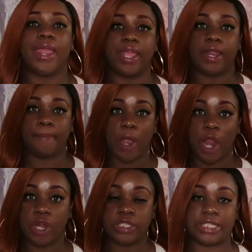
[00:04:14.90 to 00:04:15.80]
and in
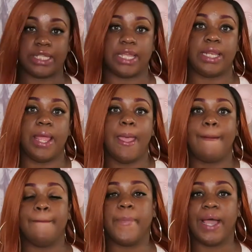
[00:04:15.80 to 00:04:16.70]
person,
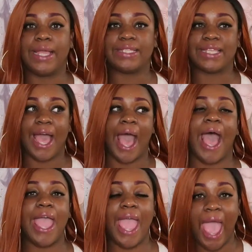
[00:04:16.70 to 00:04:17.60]
but
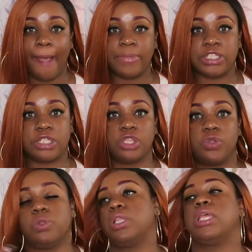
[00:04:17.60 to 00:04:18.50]
I
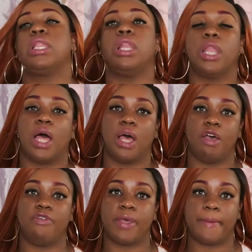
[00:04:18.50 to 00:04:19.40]
absolutely
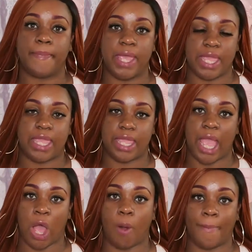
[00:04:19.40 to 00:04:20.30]
love
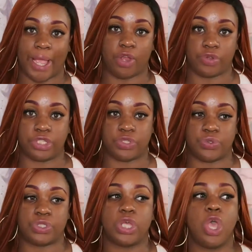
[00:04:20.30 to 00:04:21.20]
picking out my
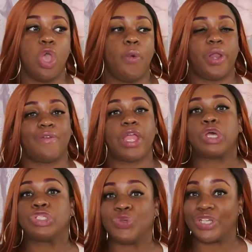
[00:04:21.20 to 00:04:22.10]
crystals. Whenever I
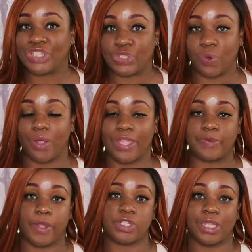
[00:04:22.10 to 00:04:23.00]
go to a store that
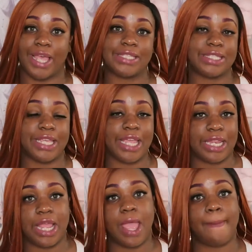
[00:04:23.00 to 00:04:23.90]
specializes
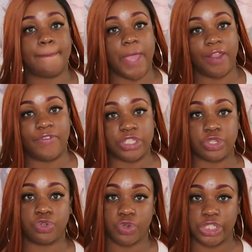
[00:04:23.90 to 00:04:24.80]
in
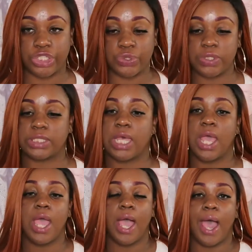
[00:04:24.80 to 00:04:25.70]
metaphysical crystals,
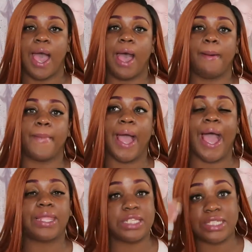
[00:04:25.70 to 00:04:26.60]

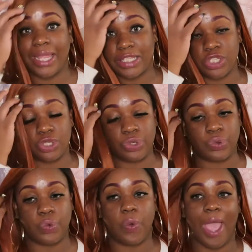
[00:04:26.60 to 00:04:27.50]
I just like
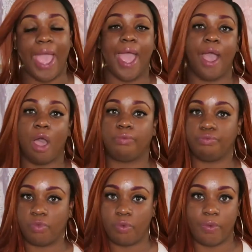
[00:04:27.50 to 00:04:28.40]
to,
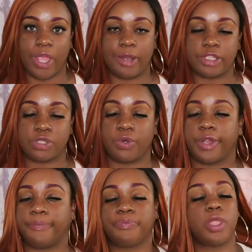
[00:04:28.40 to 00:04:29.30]
in a
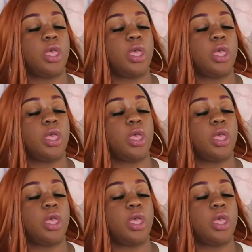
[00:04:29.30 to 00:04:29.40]
store,